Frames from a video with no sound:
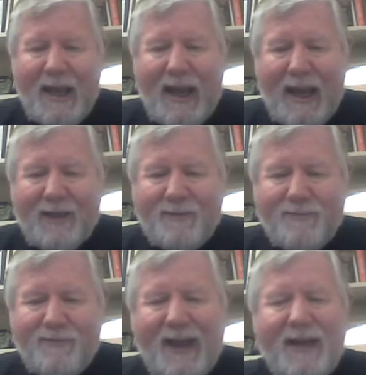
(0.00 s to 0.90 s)

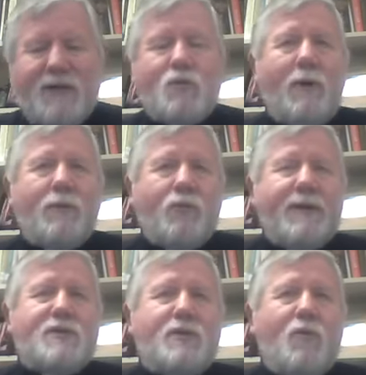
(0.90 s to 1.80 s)
And that is one
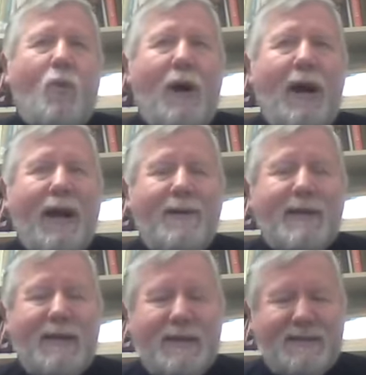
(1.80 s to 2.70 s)
reason why
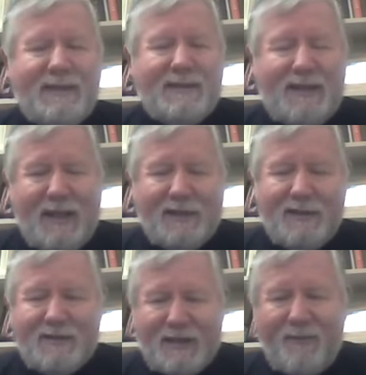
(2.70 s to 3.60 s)
he
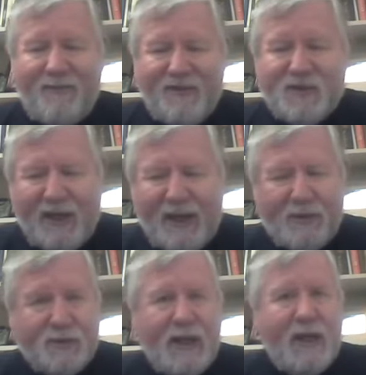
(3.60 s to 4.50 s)
dictated some of his
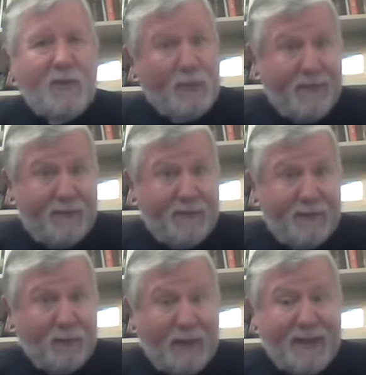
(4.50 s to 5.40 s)
letters rather
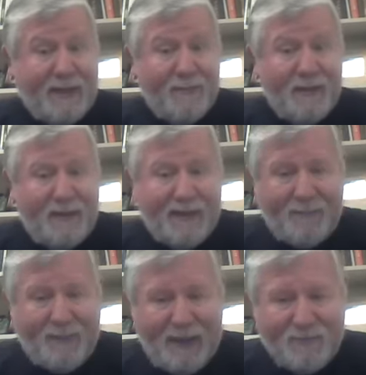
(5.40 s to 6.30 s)
than write
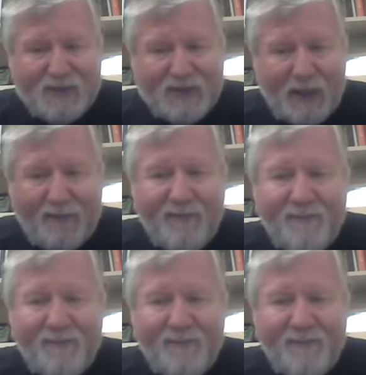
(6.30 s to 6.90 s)
them himself.